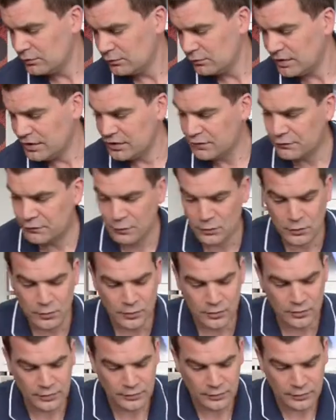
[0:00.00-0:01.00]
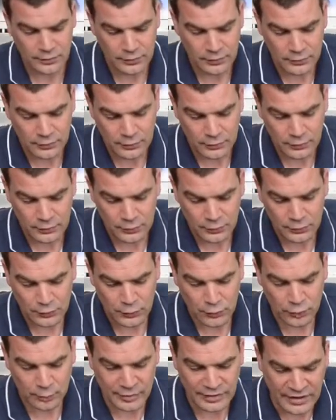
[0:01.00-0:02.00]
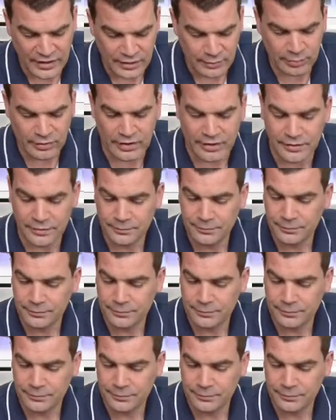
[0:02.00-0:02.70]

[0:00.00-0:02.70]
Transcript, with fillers: ready for your banana plug.